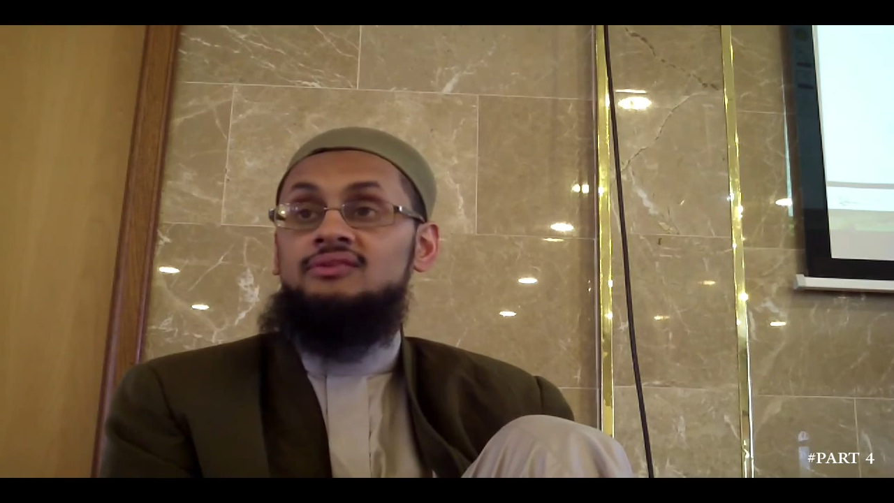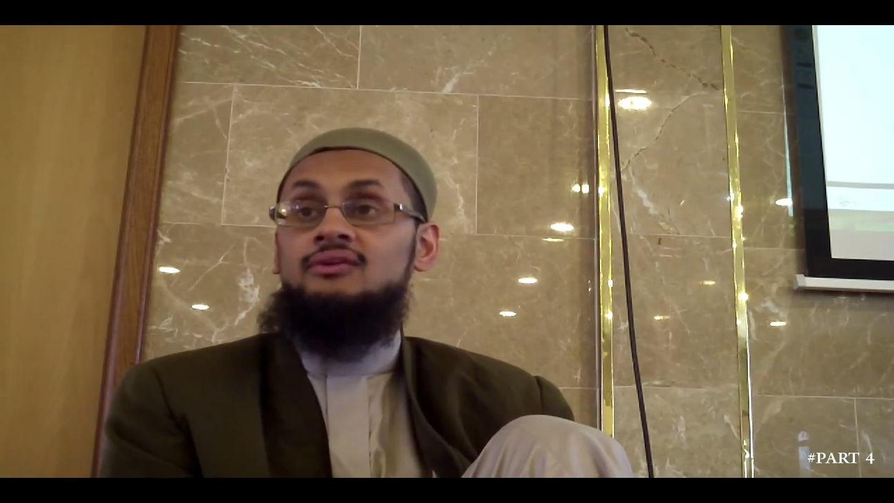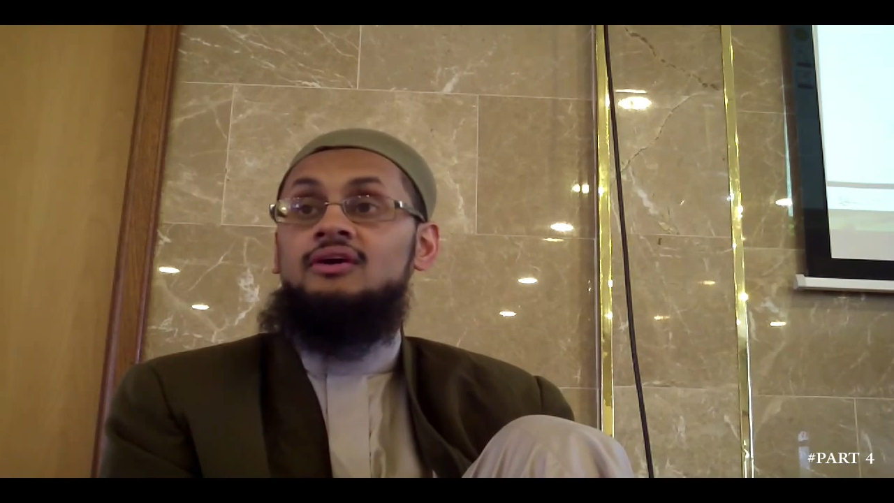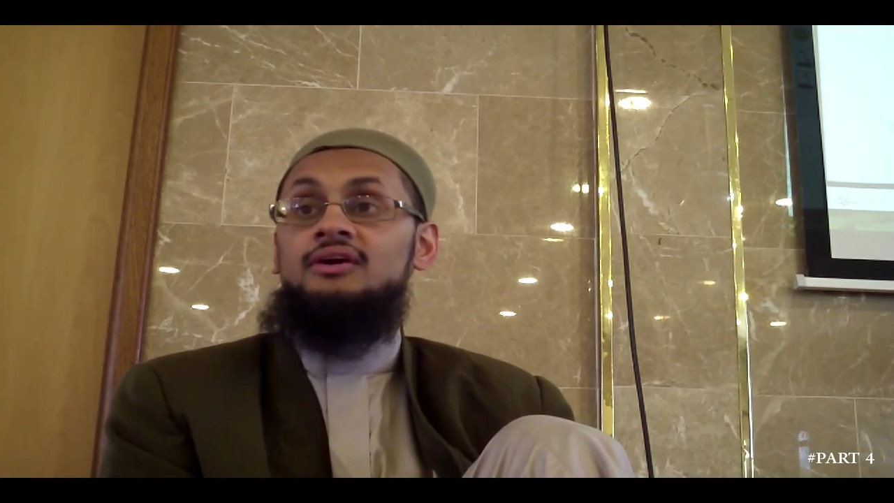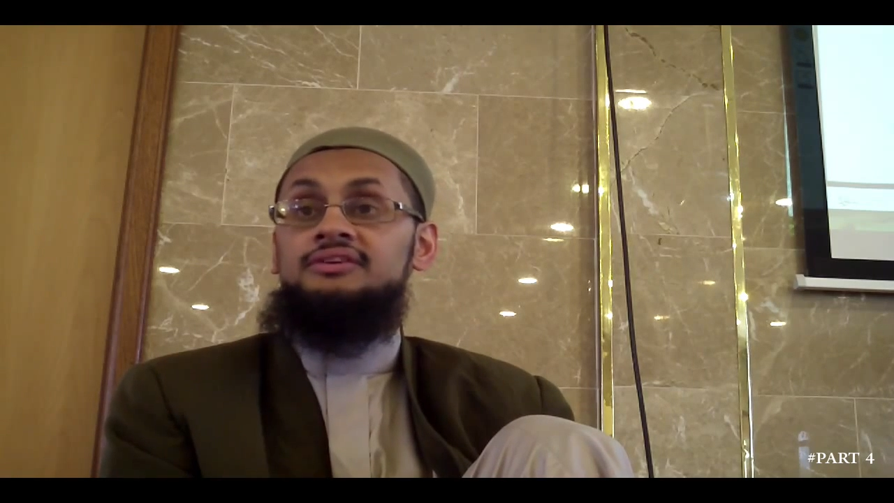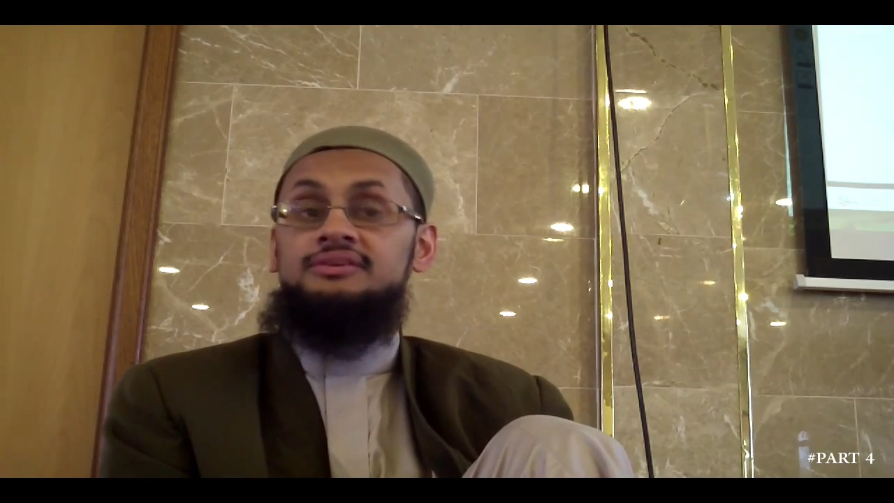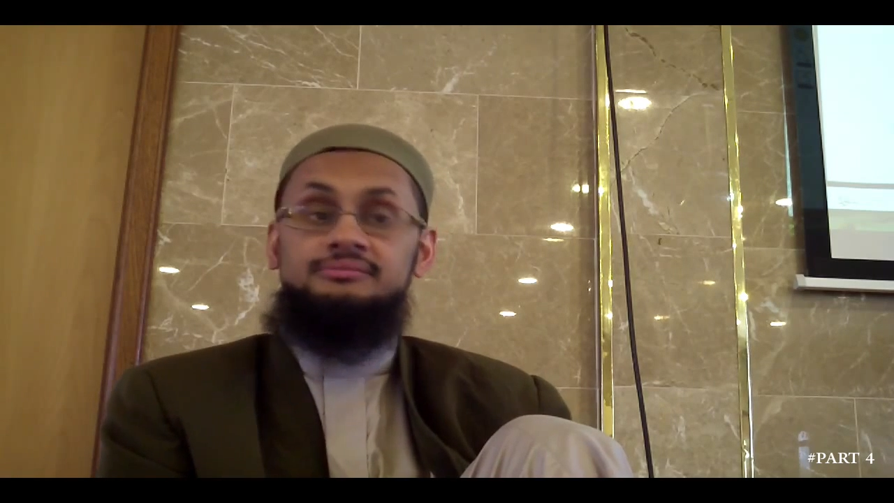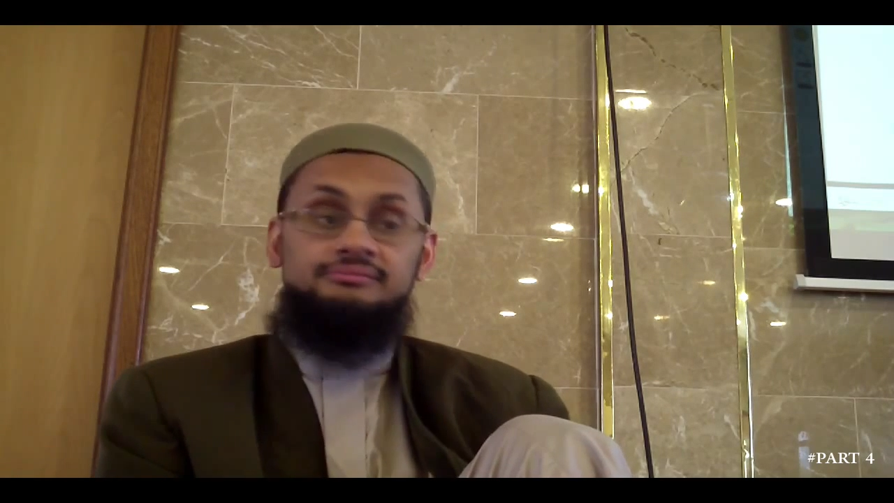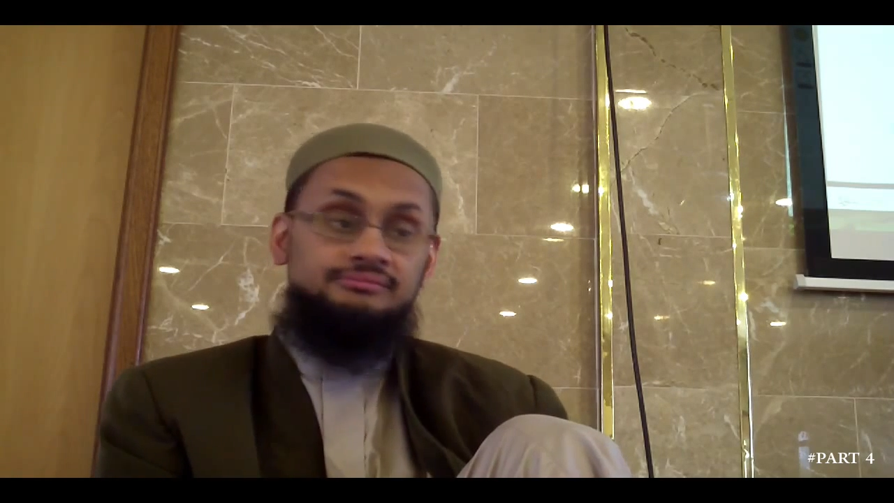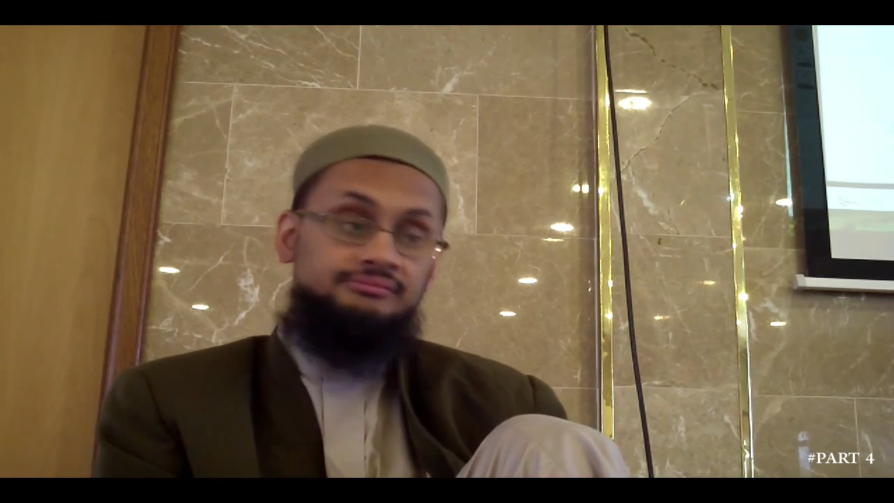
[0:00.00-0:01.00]
dad.
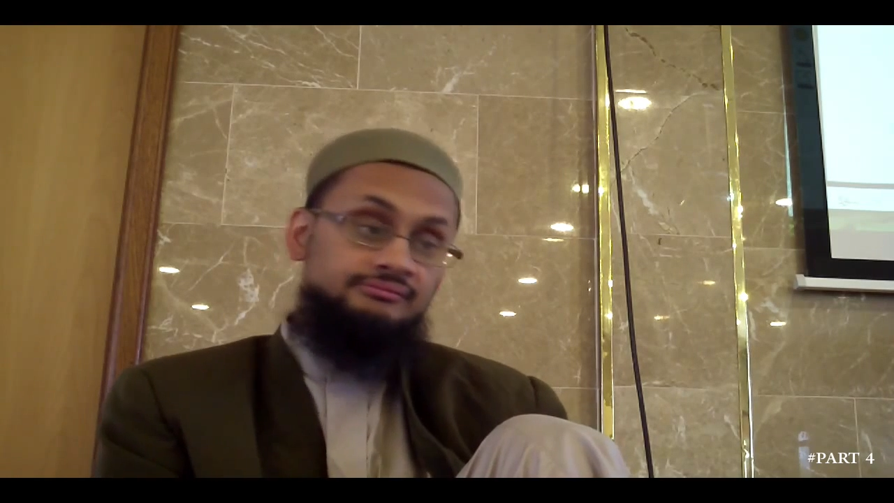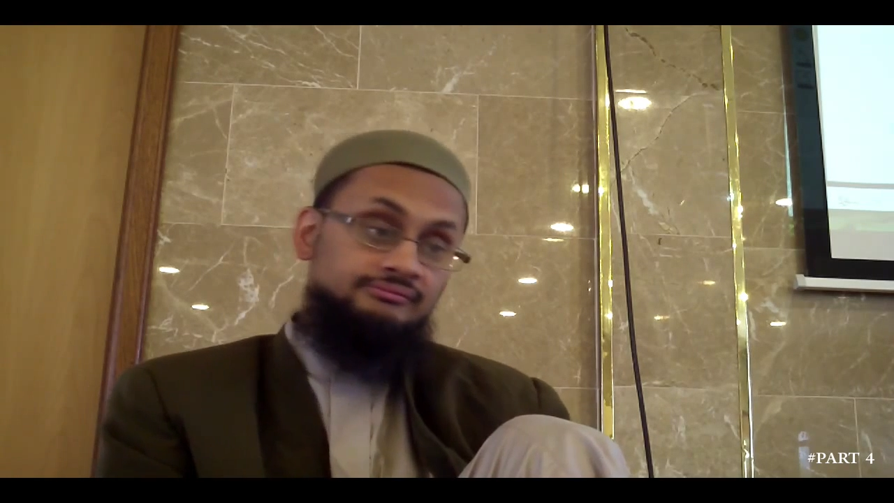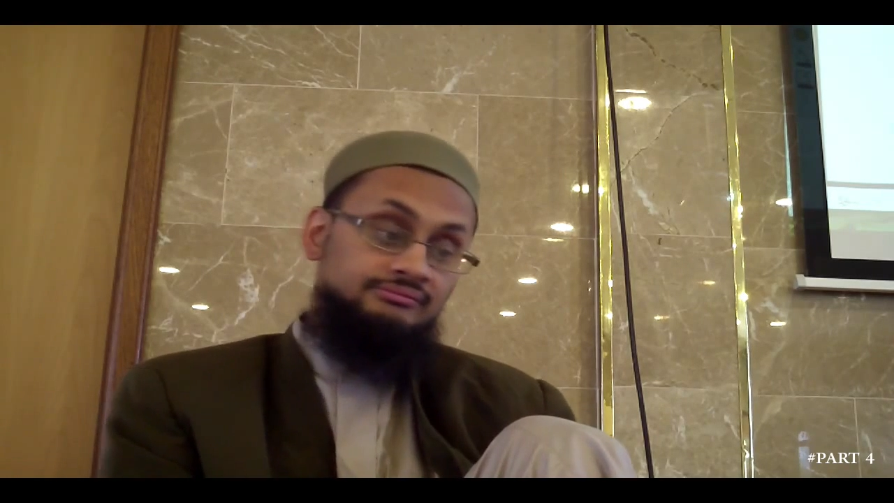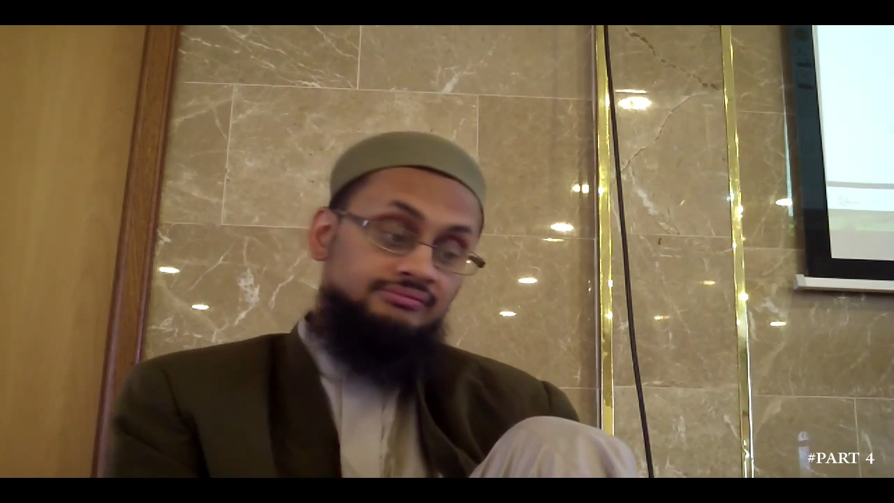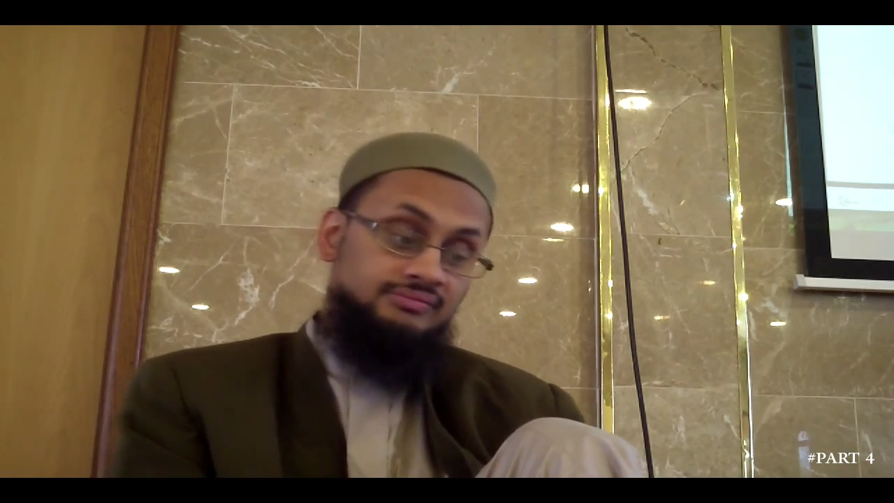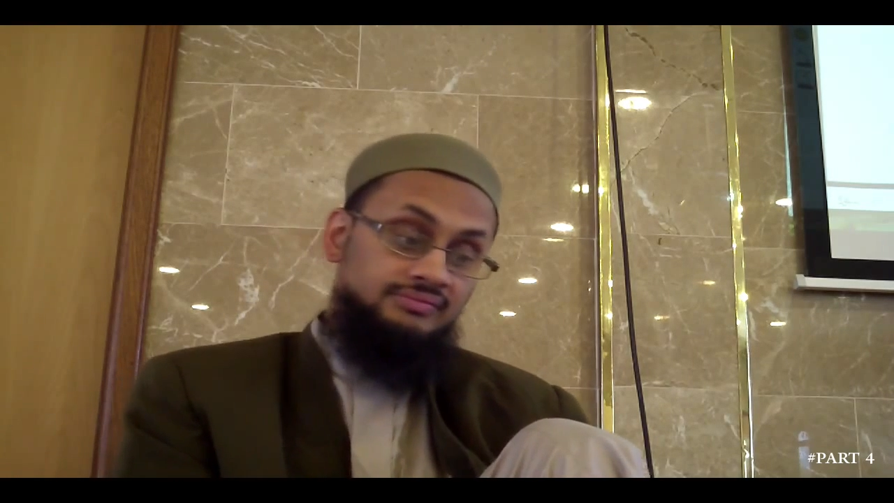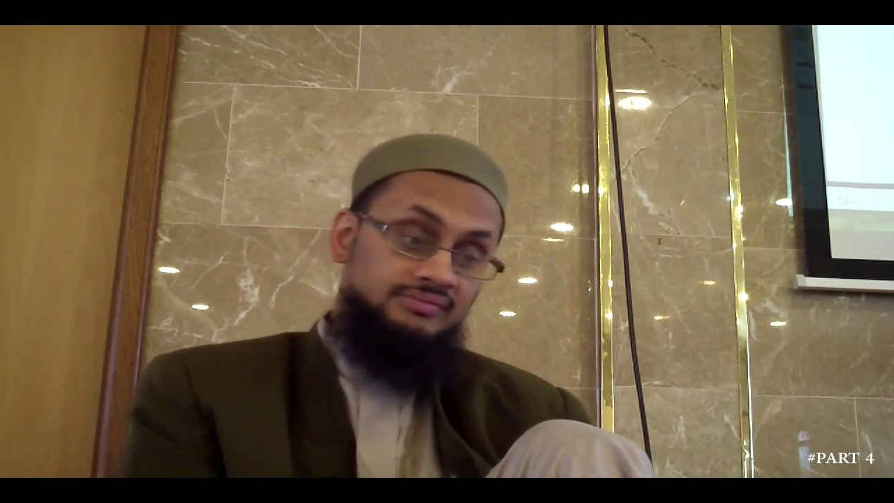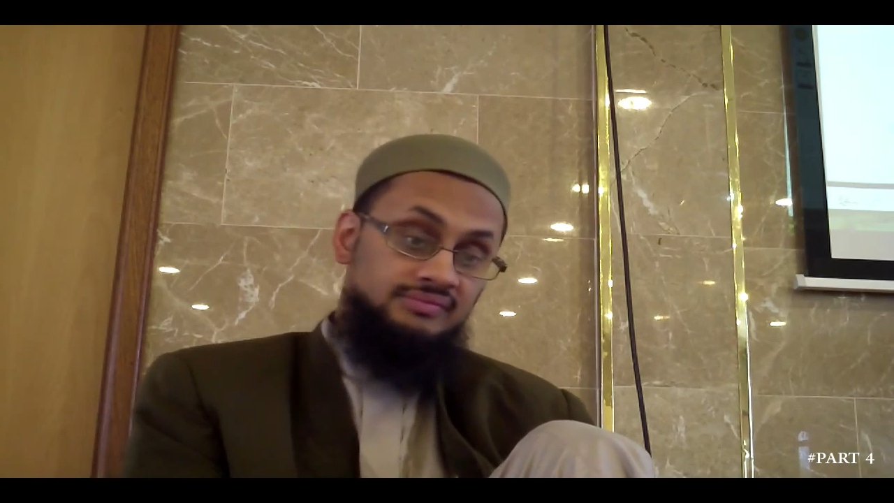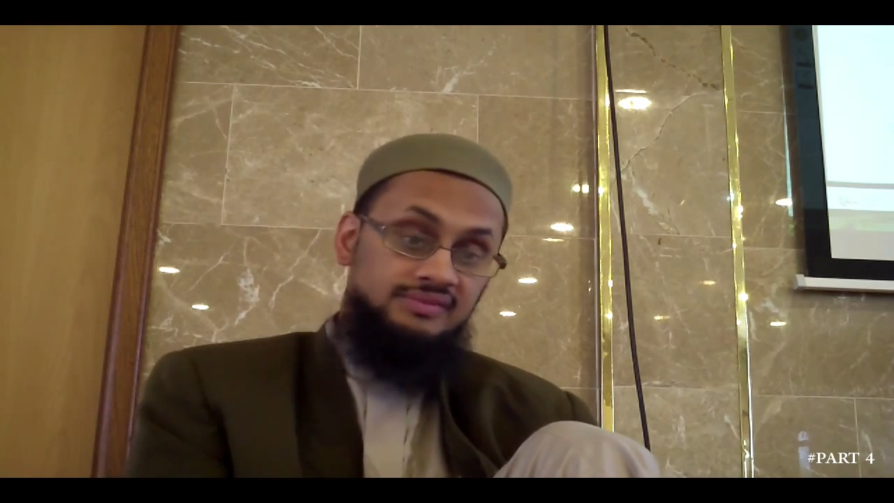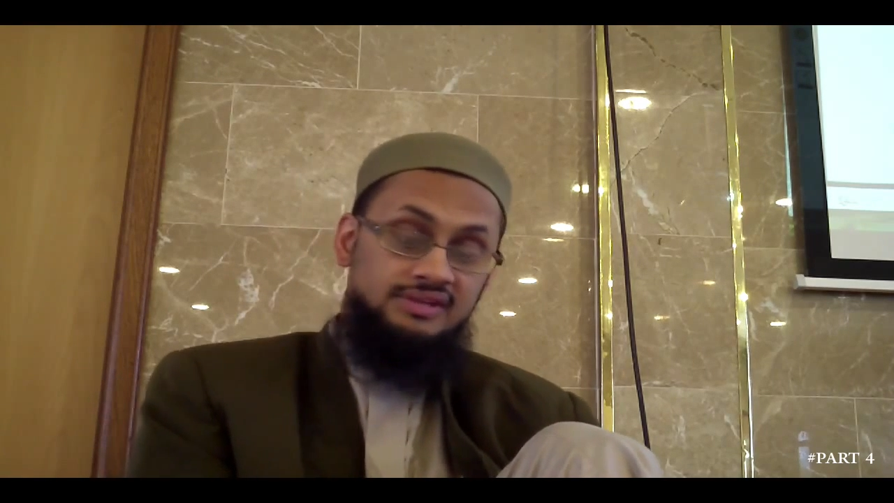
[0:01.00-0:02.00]

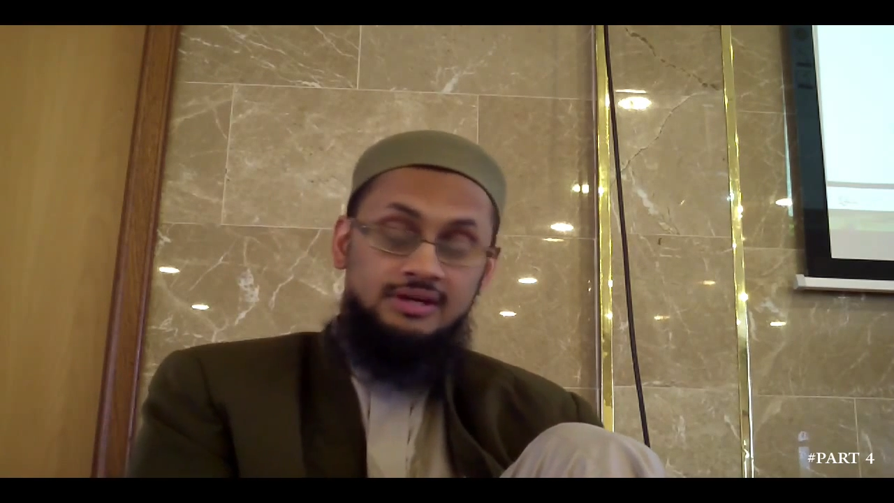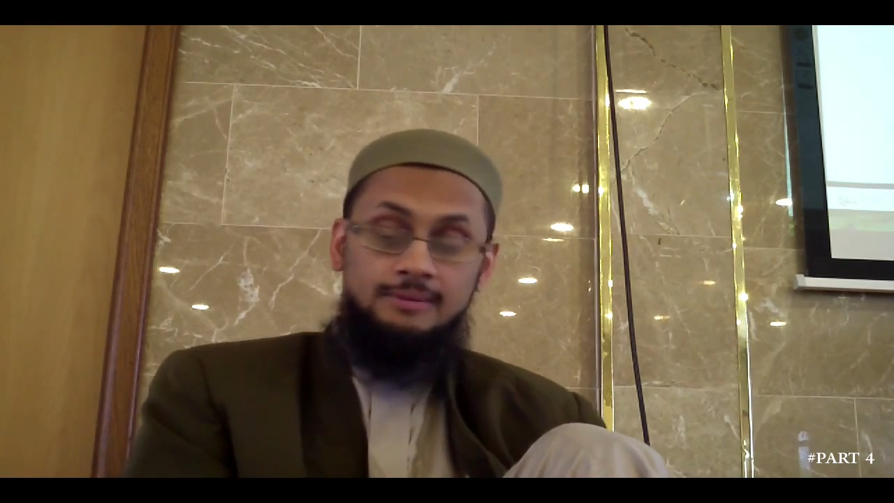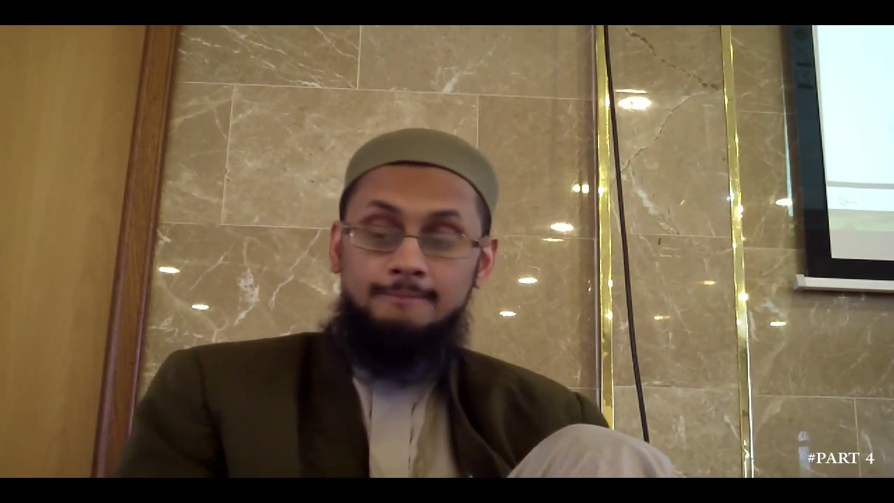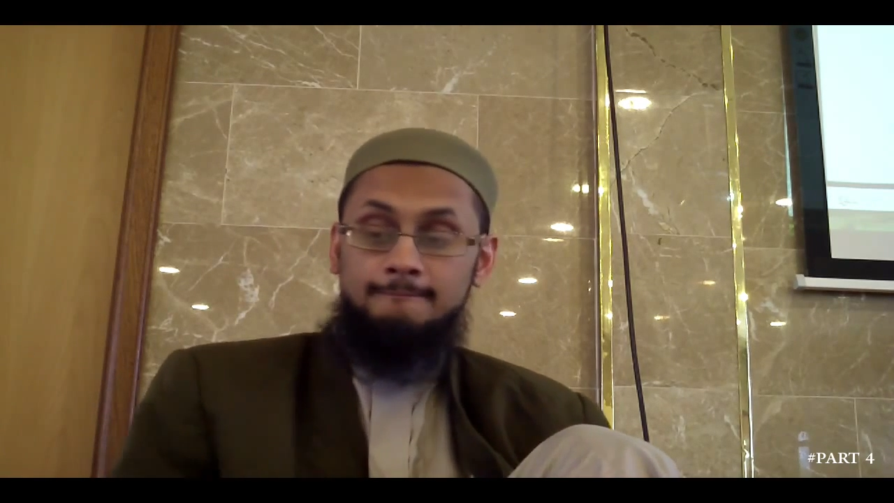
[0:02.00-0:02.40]
Yeah?